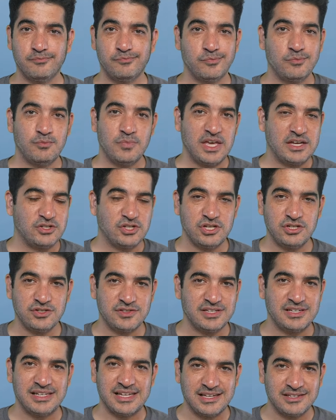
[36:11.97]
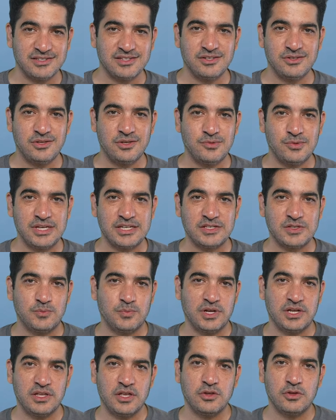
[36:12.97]
in less than 2 weeks,
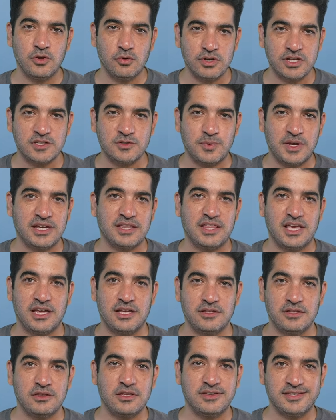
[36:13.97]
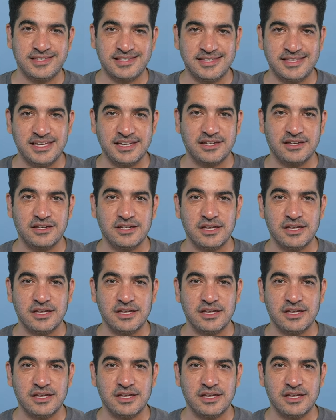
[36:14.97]
but don't expect that to stick.